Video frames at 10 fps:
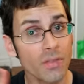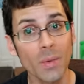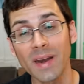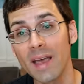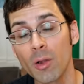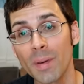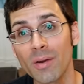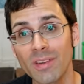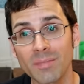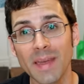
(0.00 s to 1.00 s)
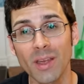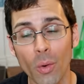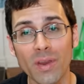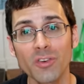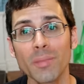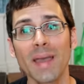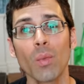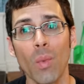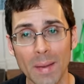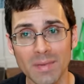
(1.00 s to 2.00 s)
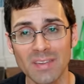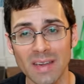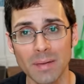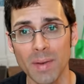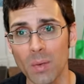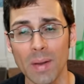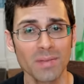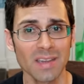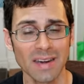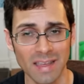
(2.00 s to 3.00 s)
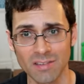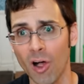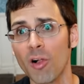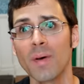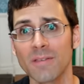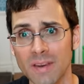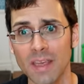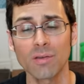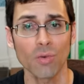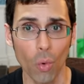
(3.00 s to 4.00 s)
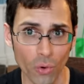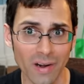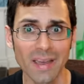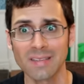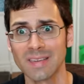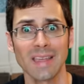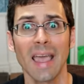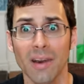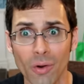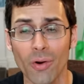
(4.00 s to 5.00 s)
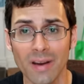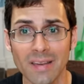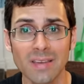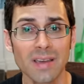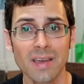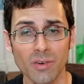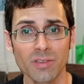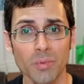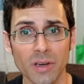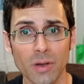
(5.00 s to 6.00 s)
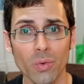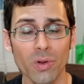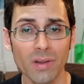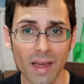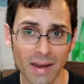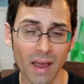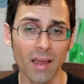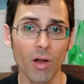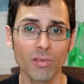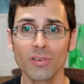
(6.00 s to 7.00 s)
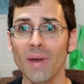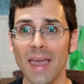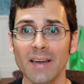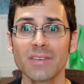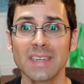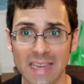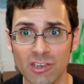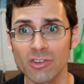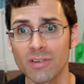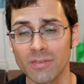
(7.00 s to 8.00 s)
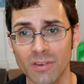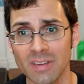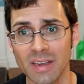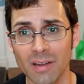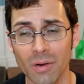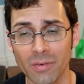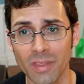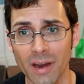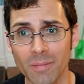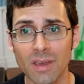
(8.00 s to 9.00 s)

Another way to help out is by going to my website. My website has all my videos organized into categories, which is pretty cool, and I also have t-shirts for sale over there.